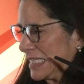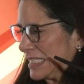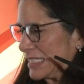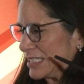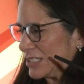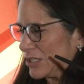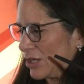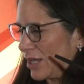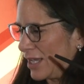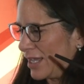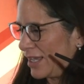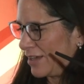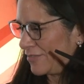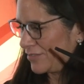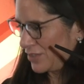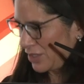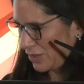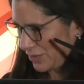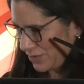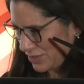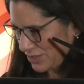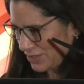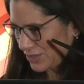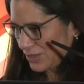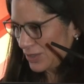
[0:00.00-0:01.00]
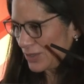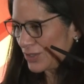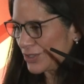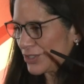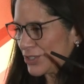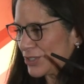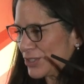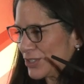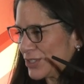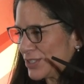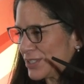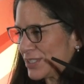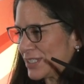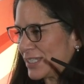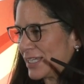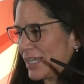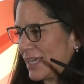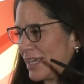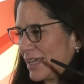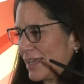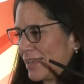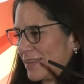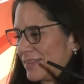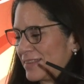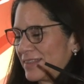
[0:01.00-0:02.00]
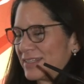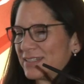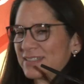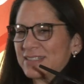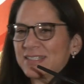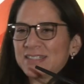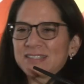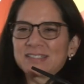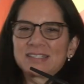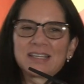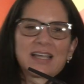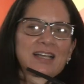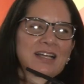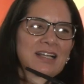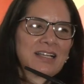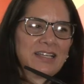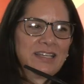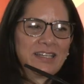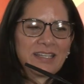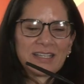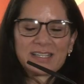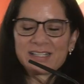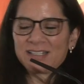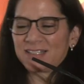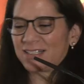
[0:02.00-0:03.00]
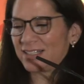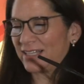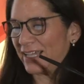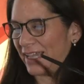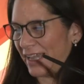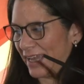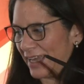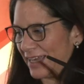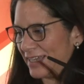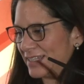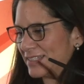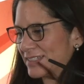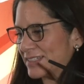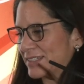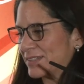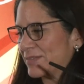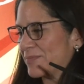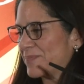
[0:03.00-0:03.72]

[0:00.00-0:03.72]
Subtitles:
So I have no disclosures. This is a clinical case.